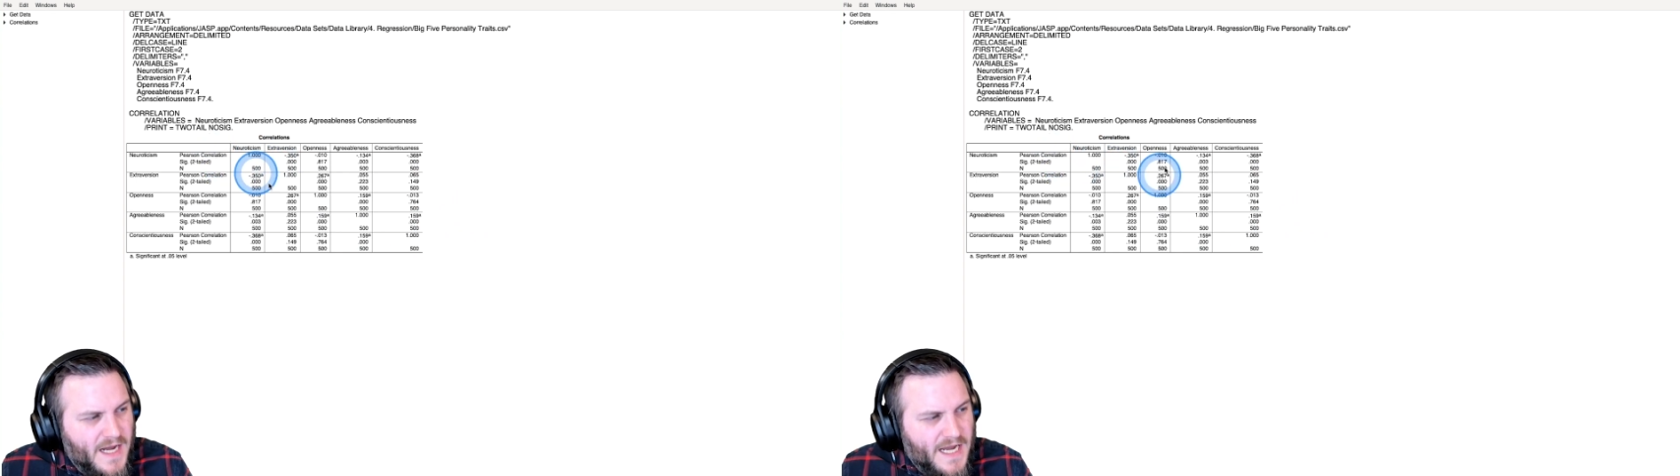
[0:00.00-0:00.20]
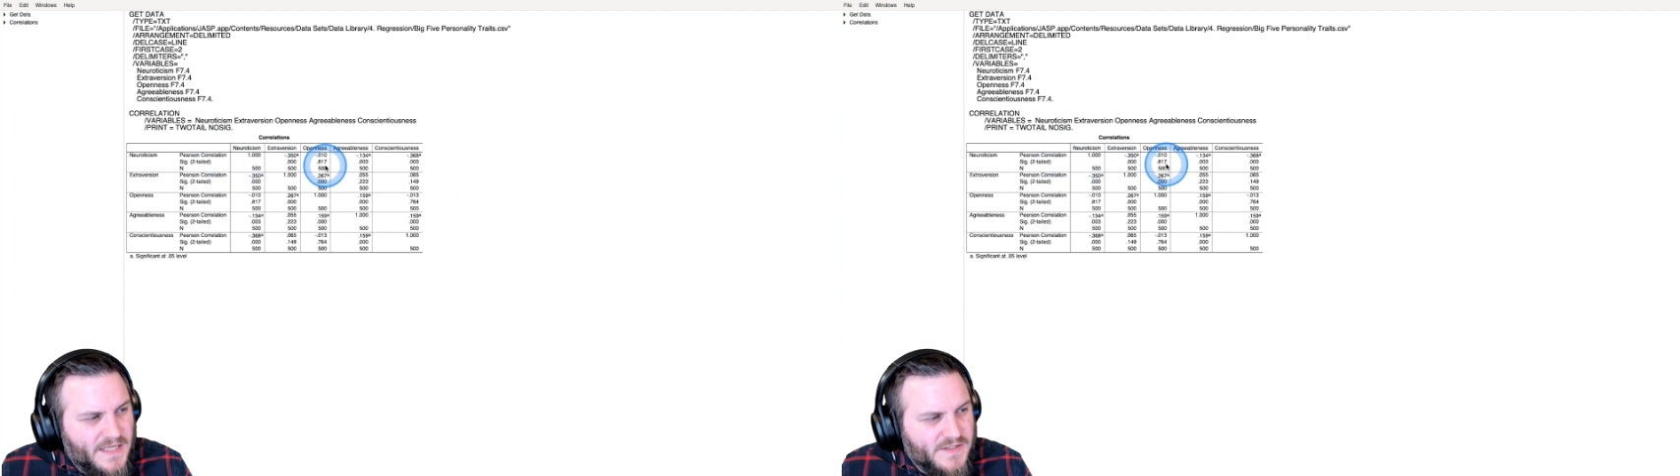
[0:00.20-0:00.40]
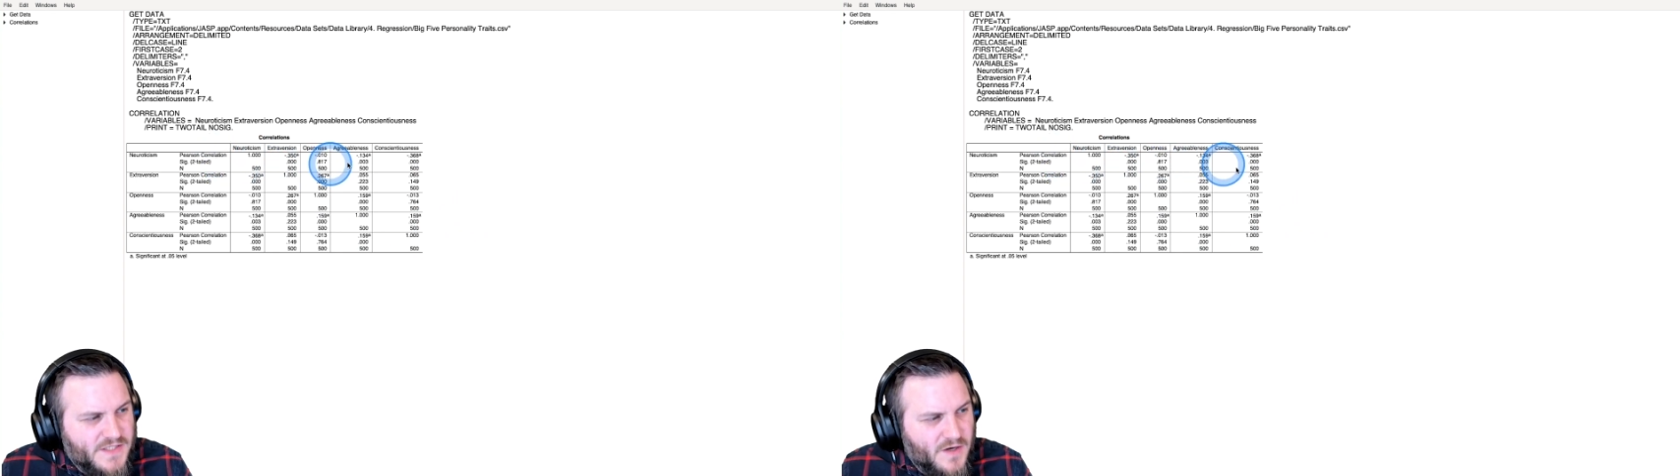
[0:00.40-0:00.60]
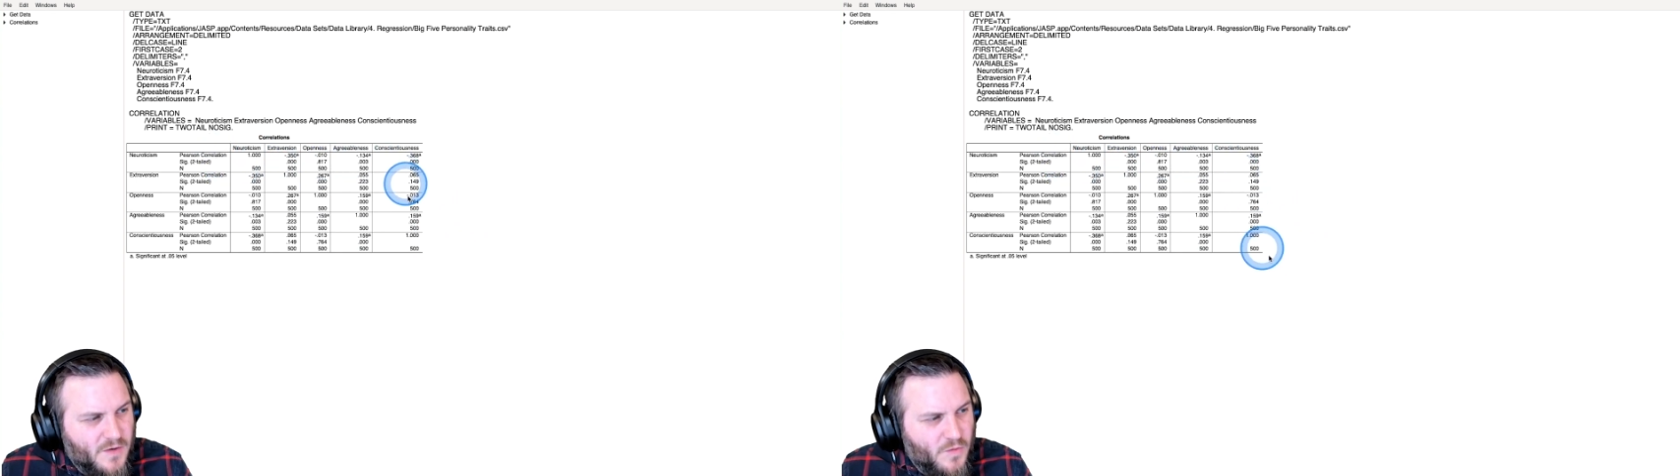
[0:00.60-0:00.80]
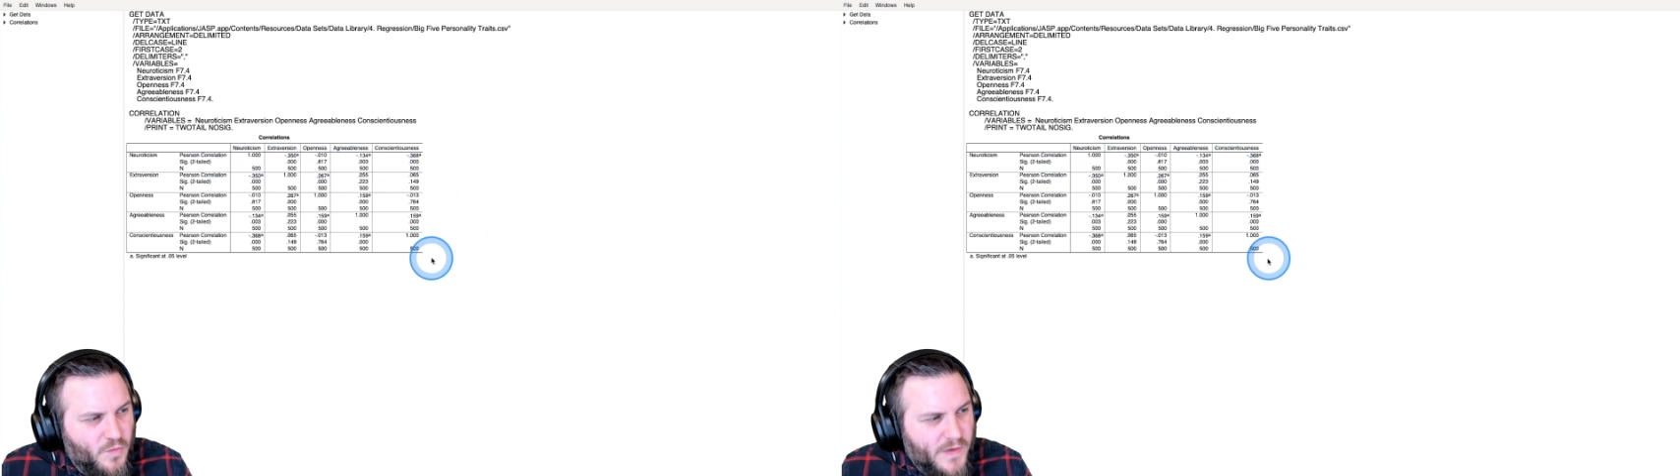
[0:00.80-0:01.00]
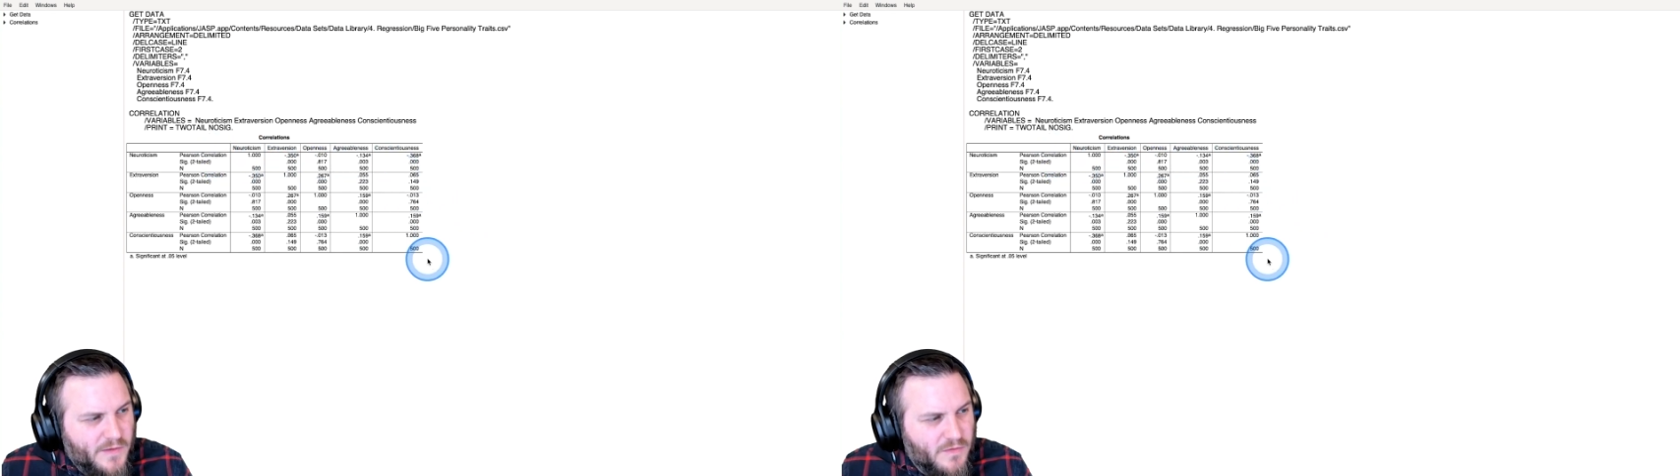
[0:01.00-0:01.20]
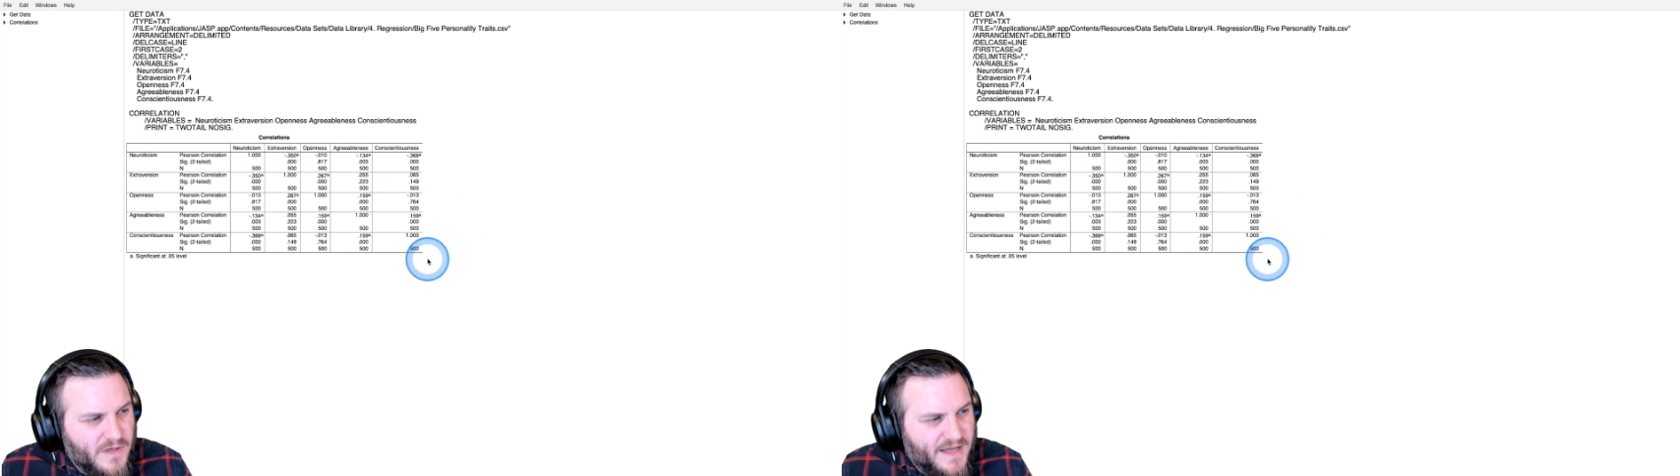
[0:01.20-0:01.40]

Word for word: And so we will